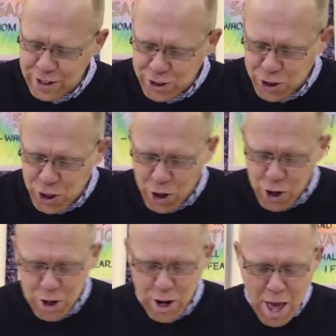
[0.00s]
The
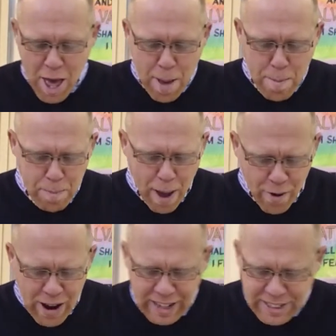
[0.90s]
sluggard
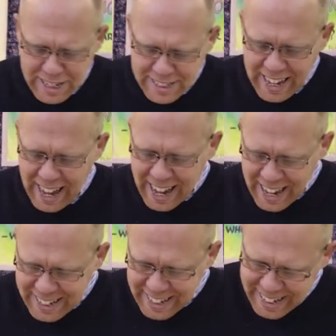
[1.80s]
buries his
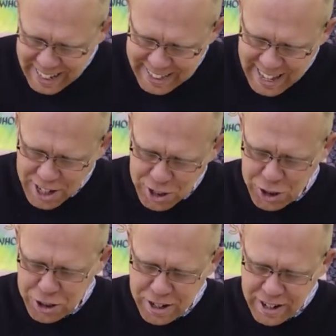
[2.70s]
hand in the
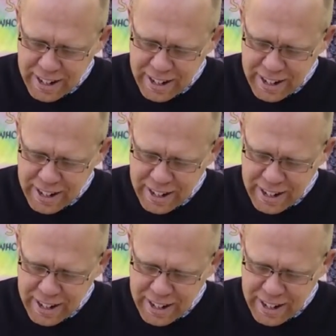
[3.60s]
dish,